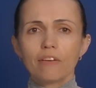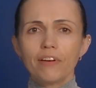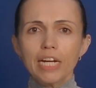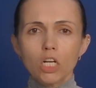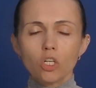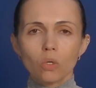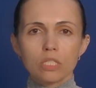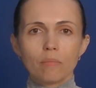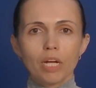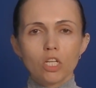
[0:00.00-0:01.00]
The Fed
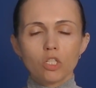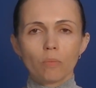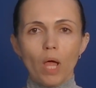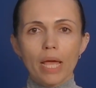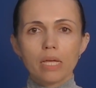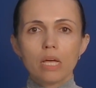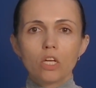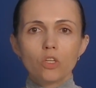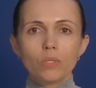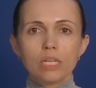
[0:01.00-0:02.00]
controls the money supply
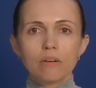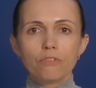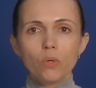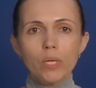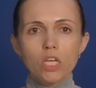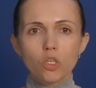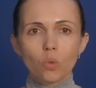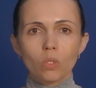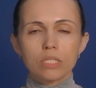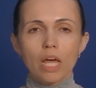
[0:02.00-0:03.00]
using a few key
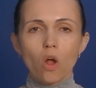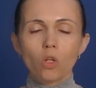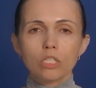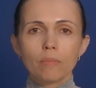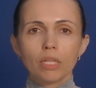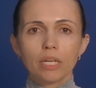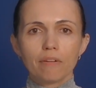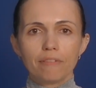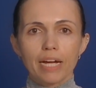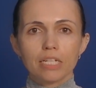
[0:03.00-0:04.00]
tools that ultimately
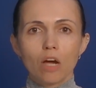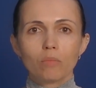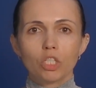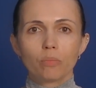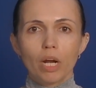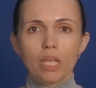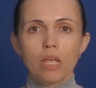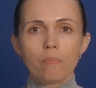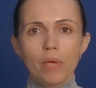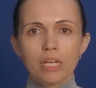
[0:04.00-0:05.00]
affect how much
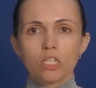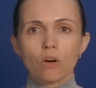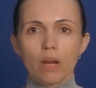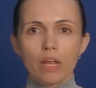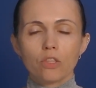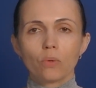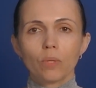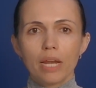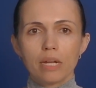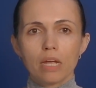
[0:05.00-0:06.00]
money banks create through
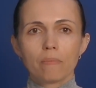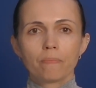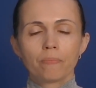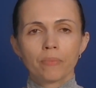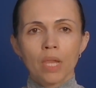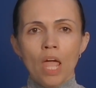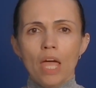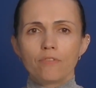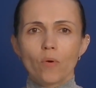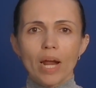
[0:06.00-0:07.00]
lending.
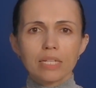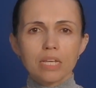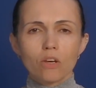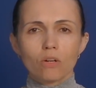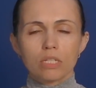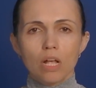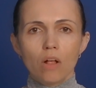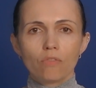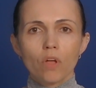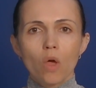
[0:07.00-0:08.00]
If you're asking
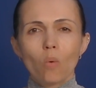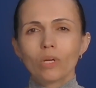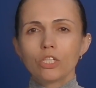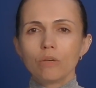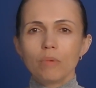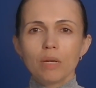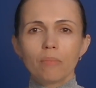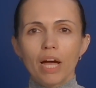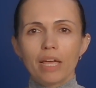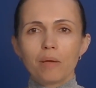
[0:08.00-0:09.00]
yourself, what do you
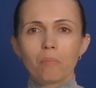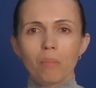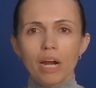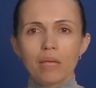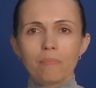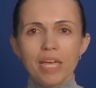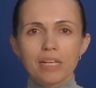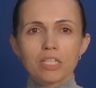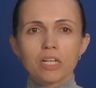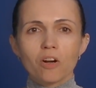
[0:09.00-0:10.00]
mean by money
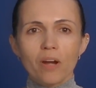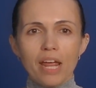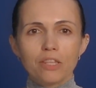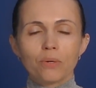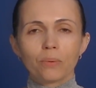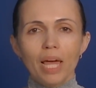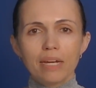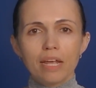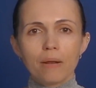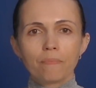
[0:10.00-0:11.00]
banks create through
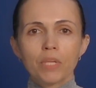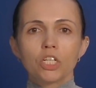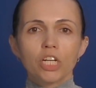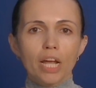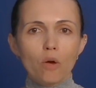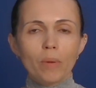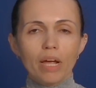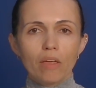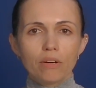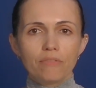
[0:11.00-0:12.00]
lending? Check out
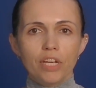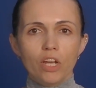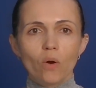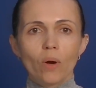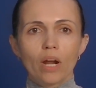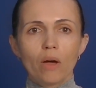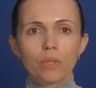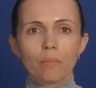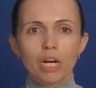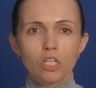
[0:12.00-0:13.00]
my other video on
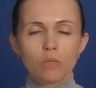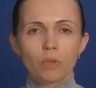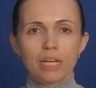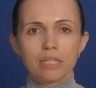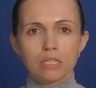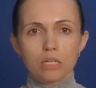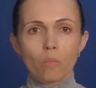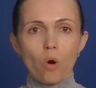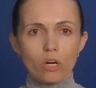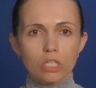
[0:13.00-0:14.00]
how the money supply
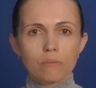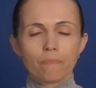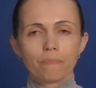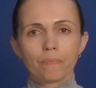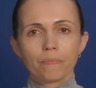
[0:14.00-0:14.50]
system works.